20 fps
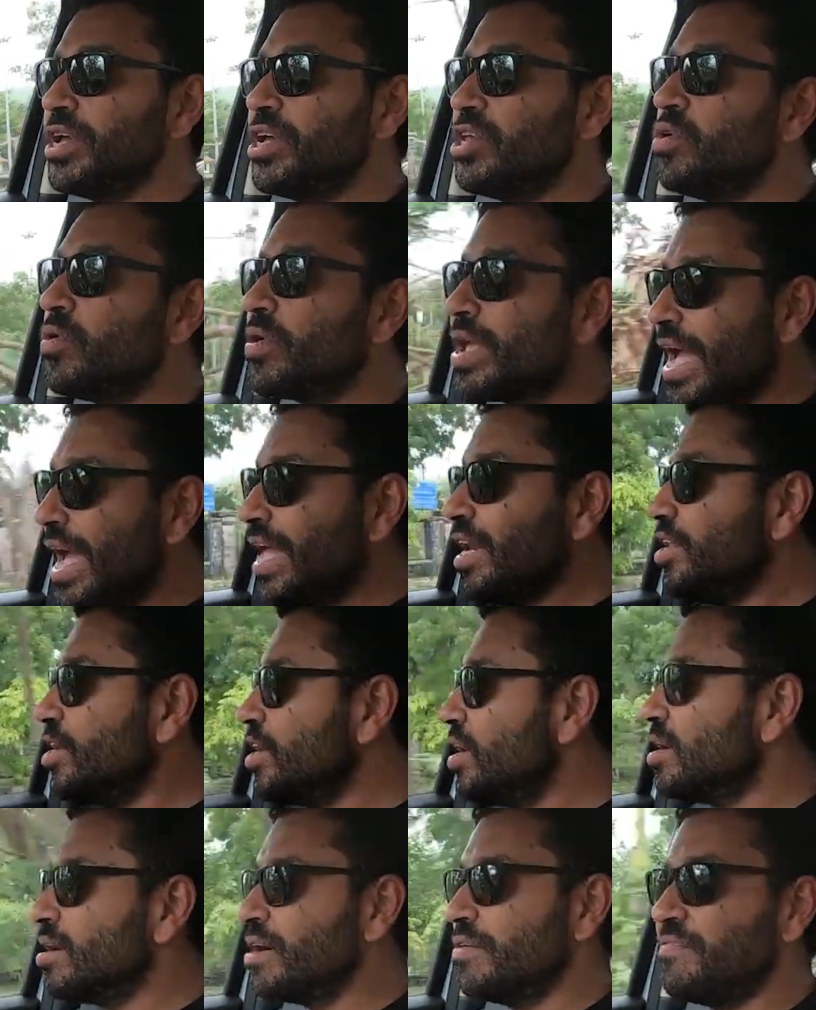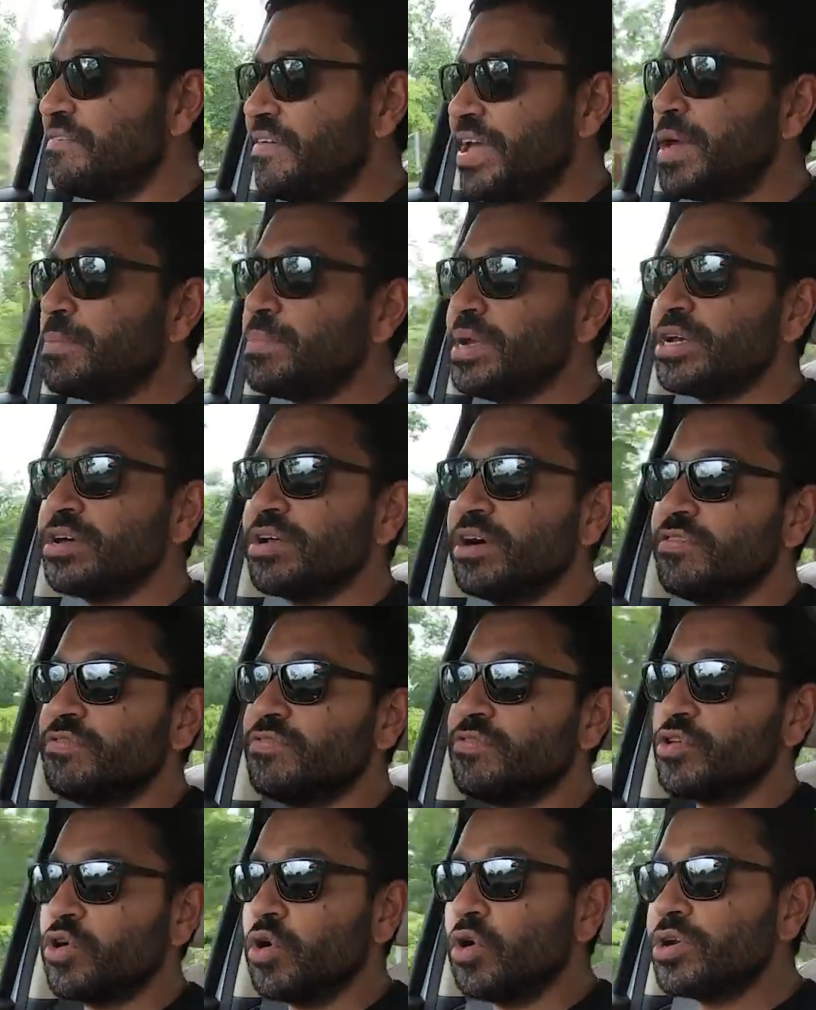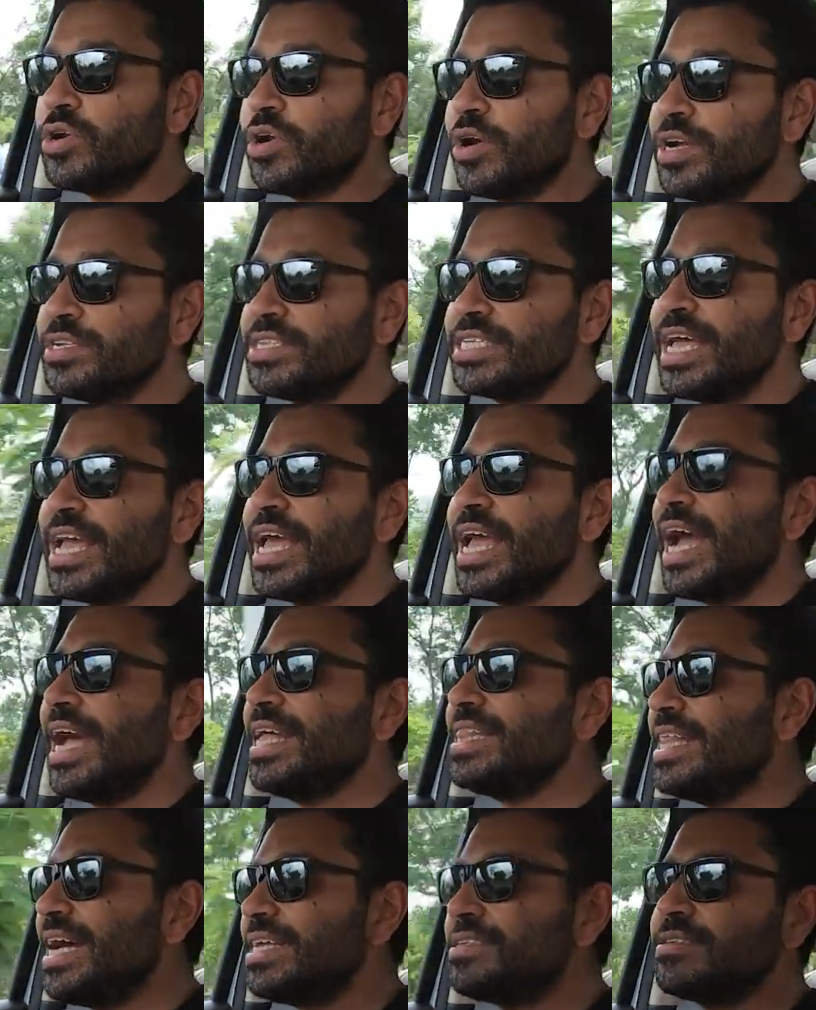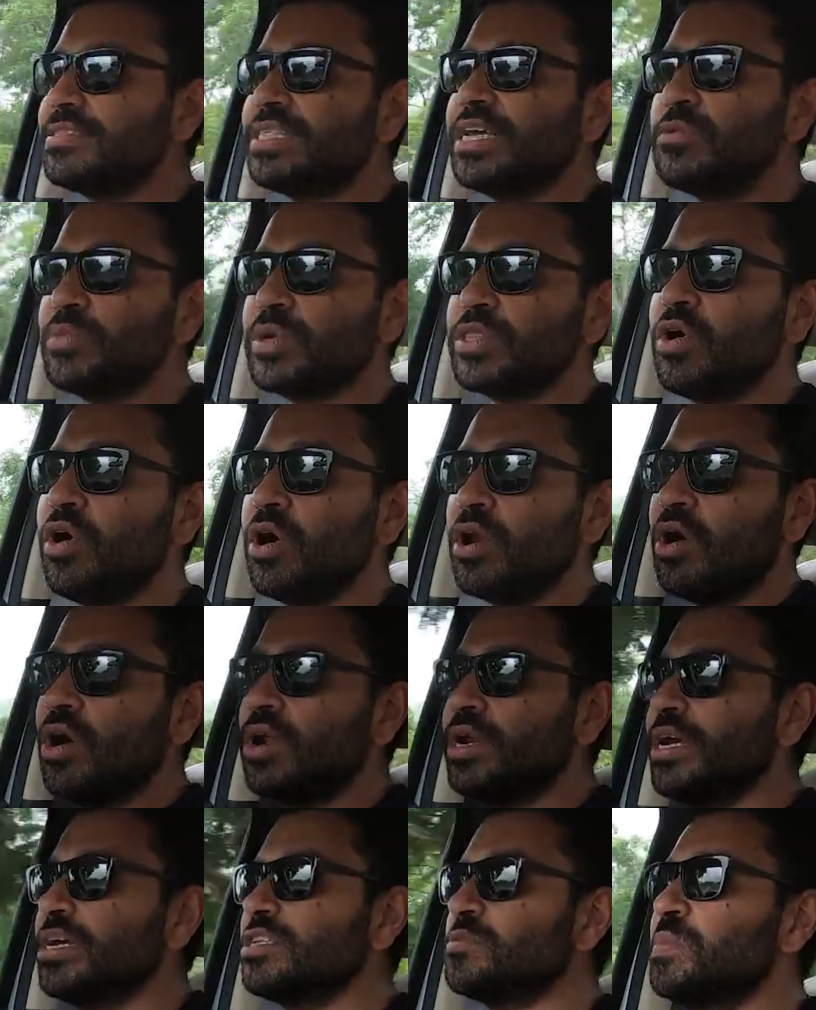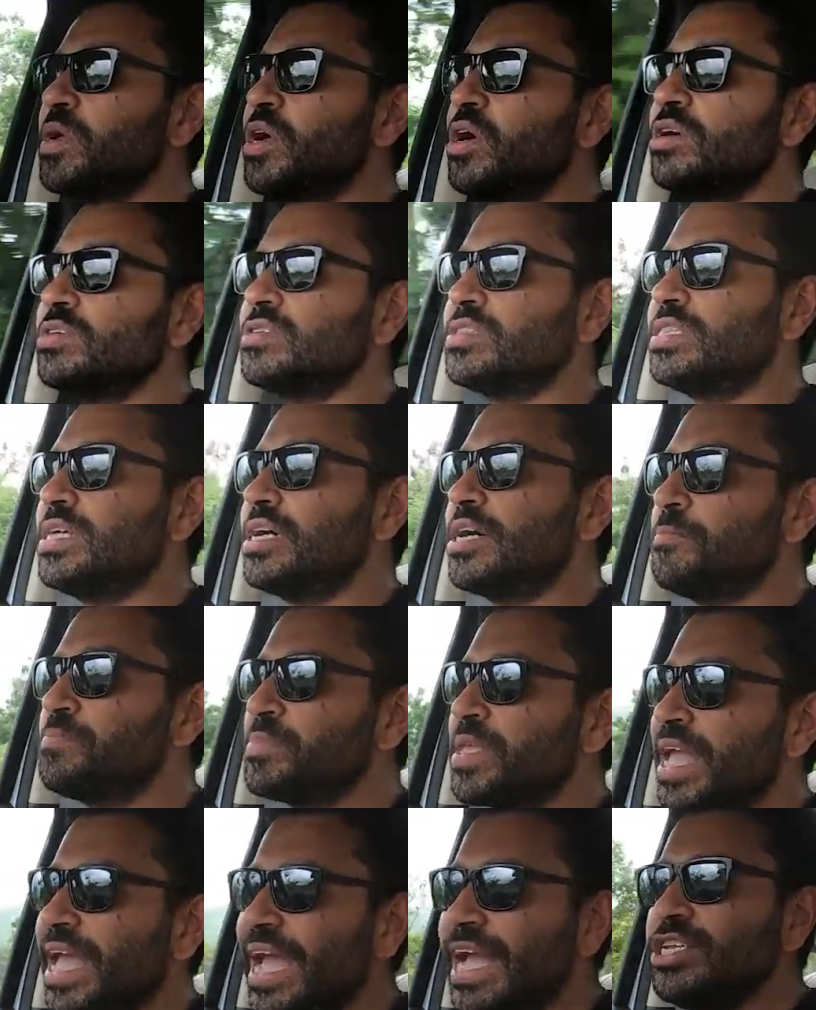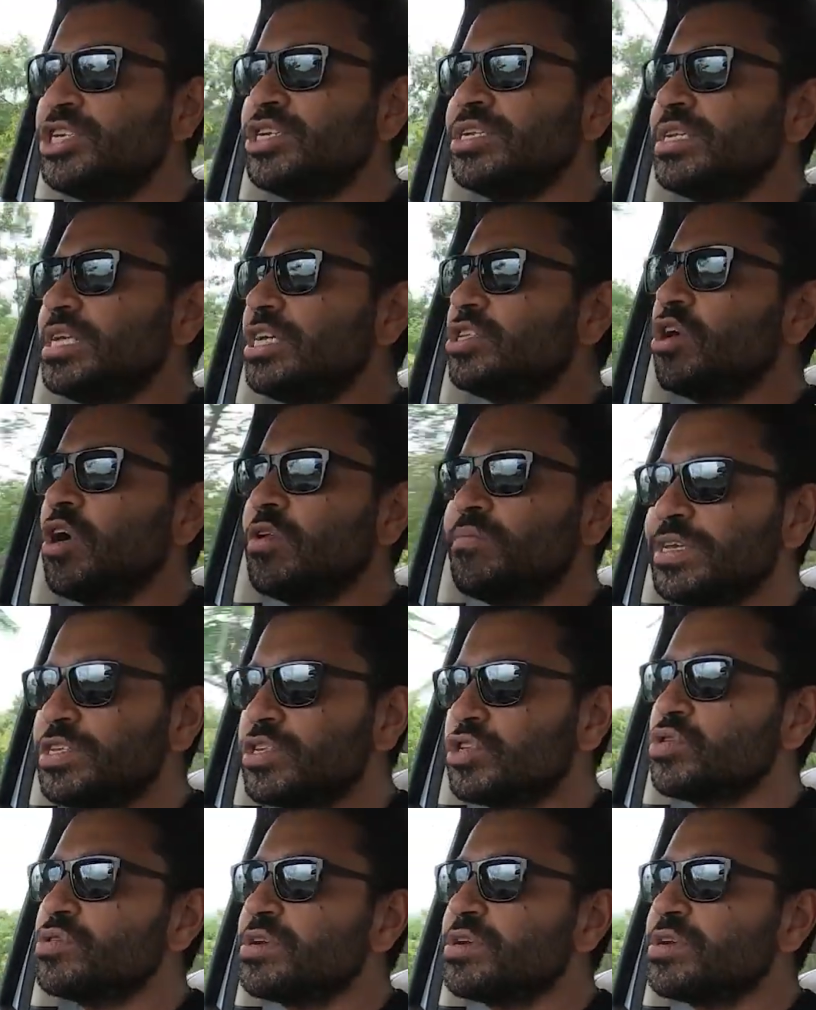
You can hear a fair bit of road noise, and that's the thing with all Hondas, because the engine is always so